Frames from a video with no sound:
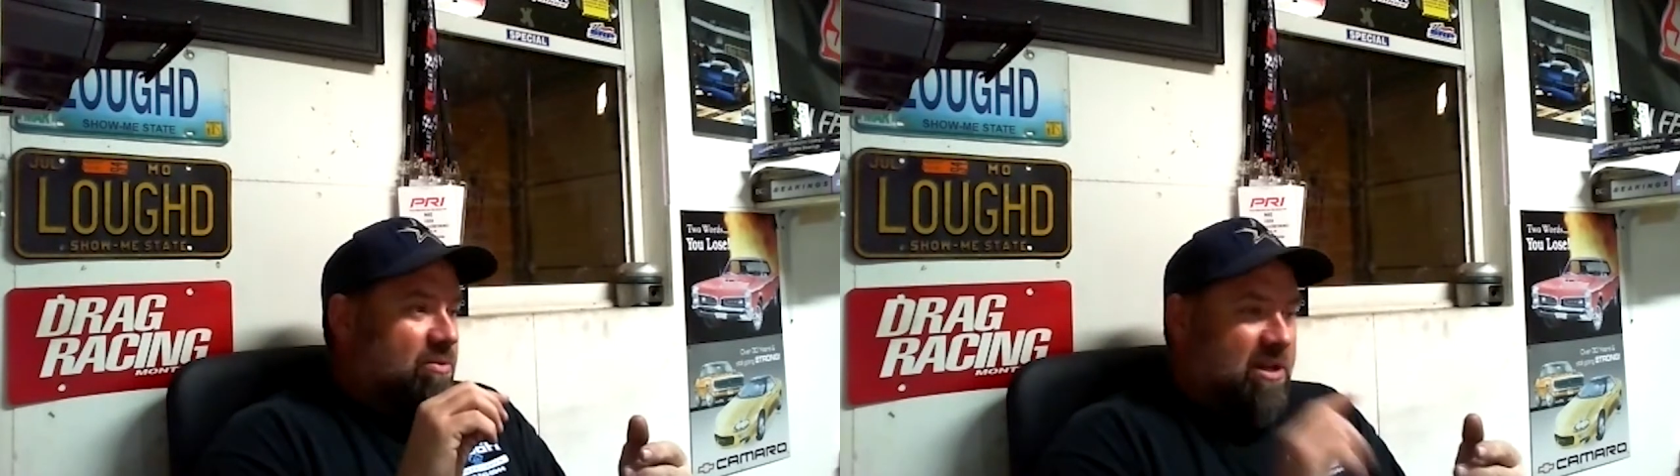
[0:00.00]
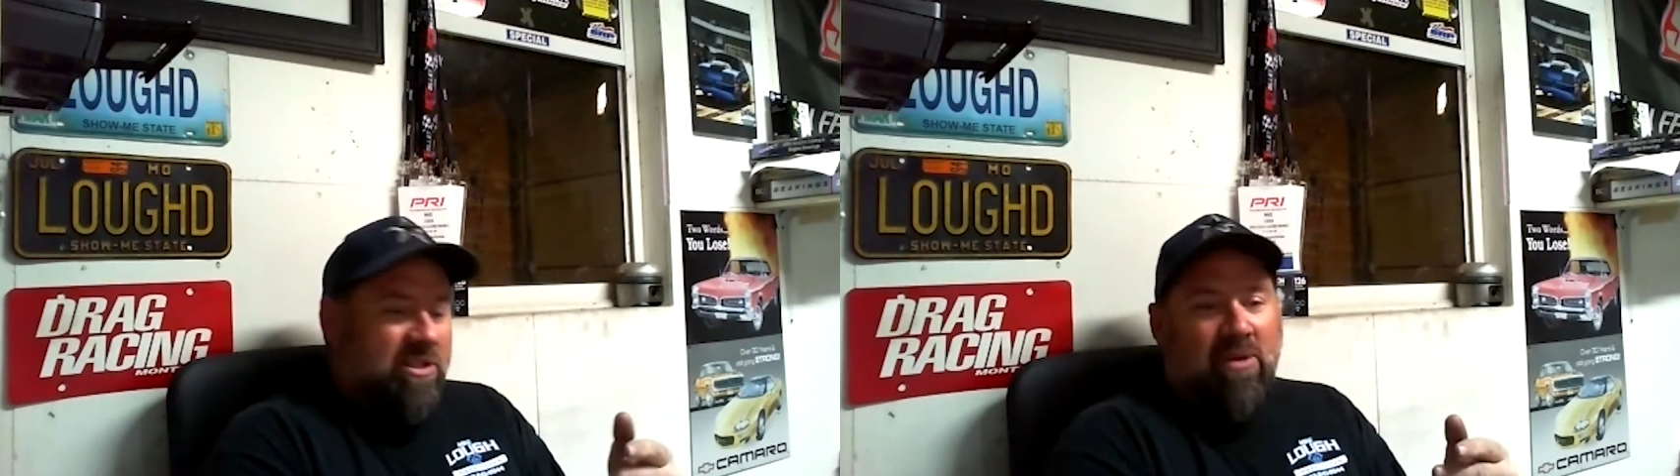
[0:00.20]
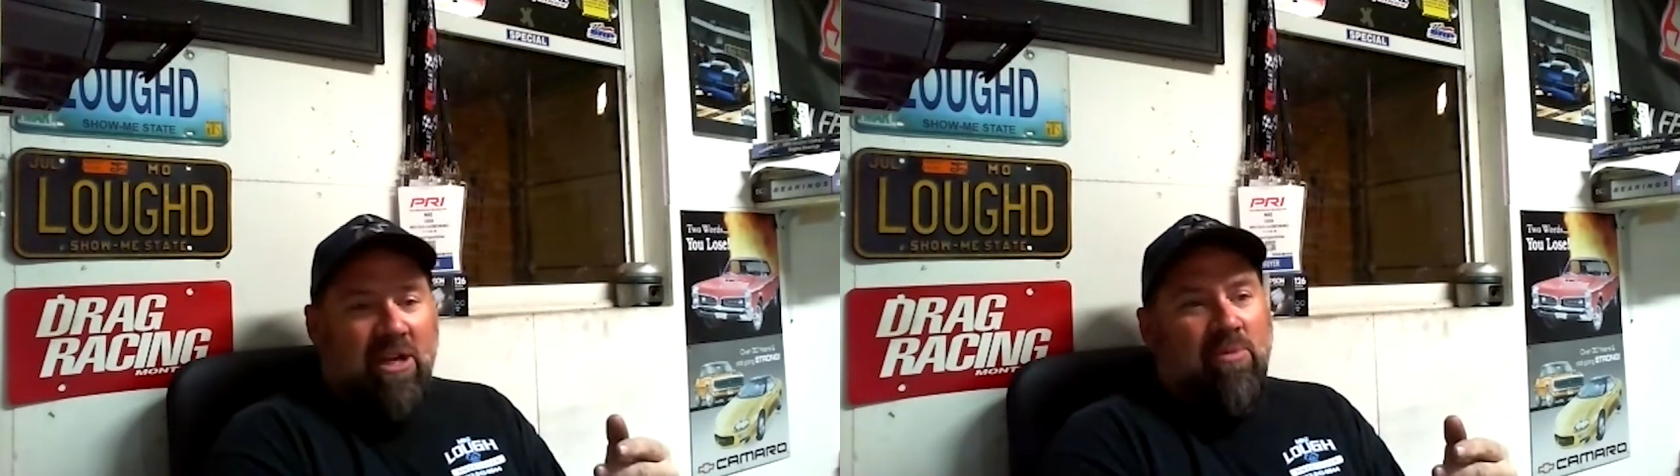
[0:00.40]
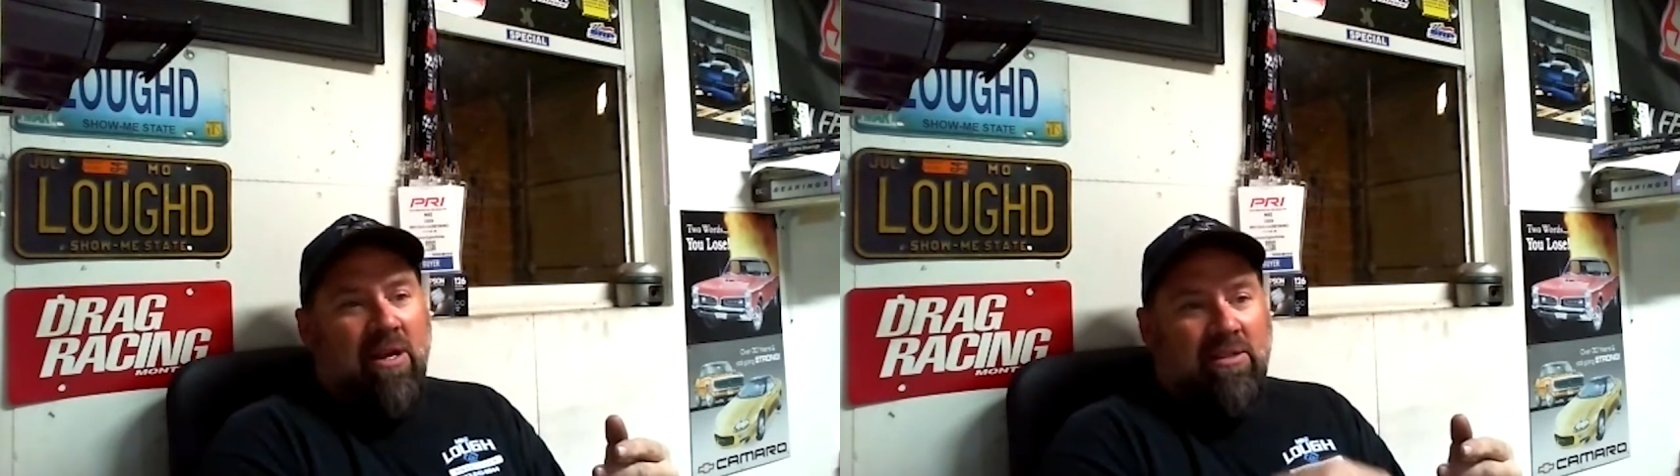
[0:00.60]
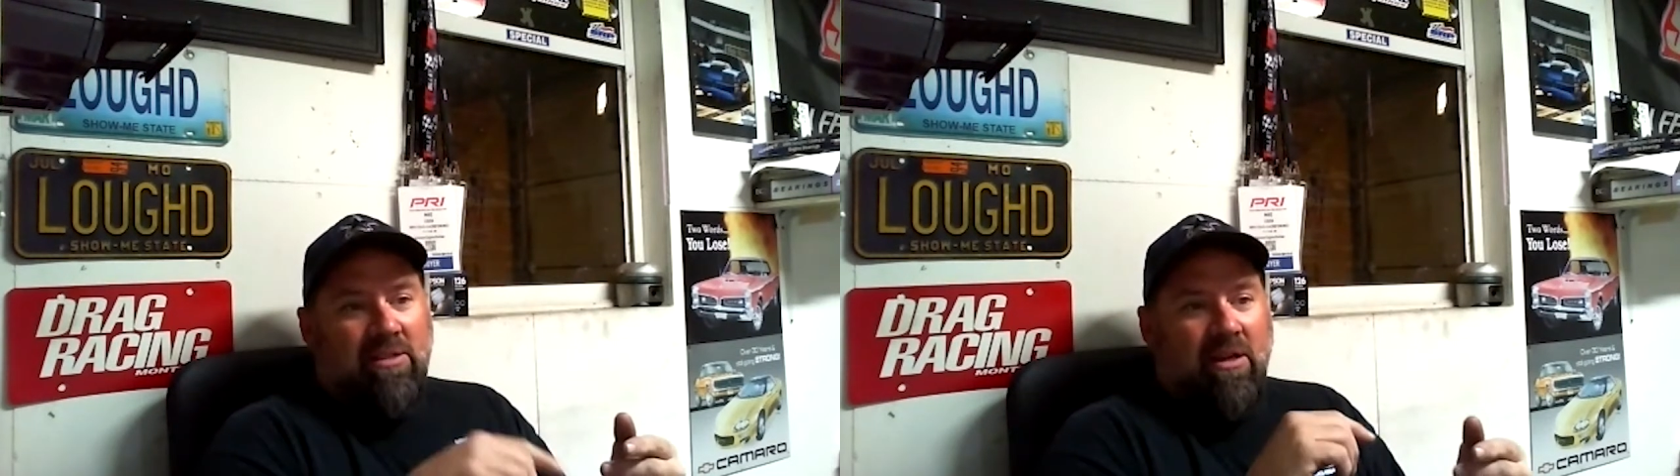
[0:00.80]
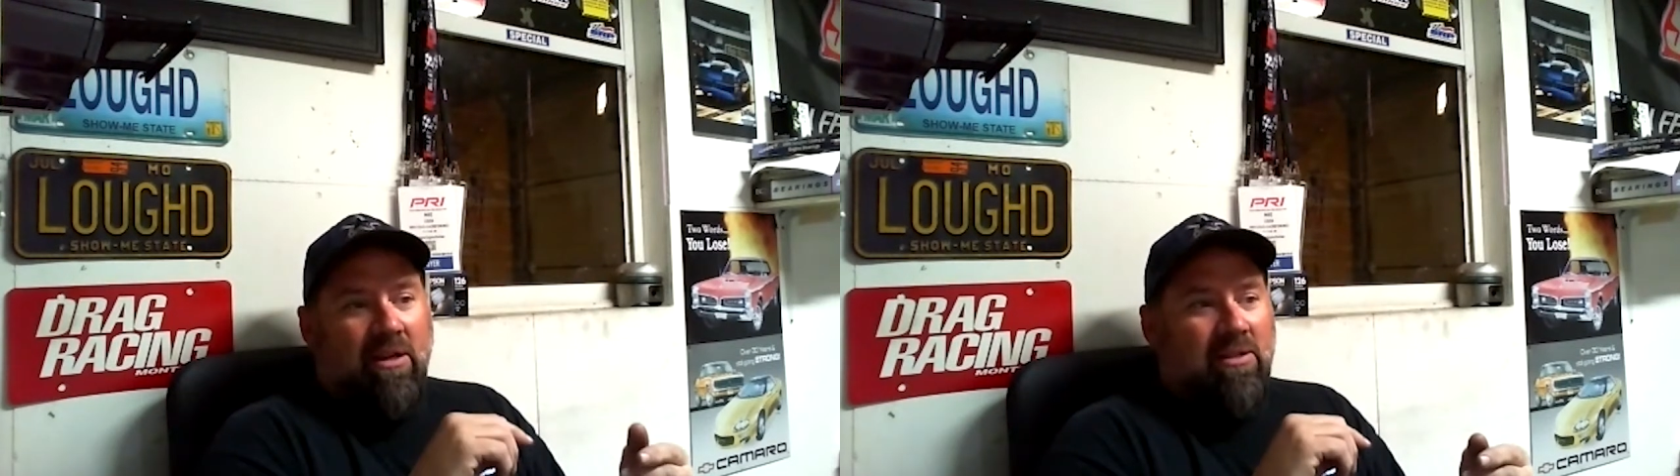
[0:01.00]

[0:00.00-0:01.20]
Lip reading: custom age main studs.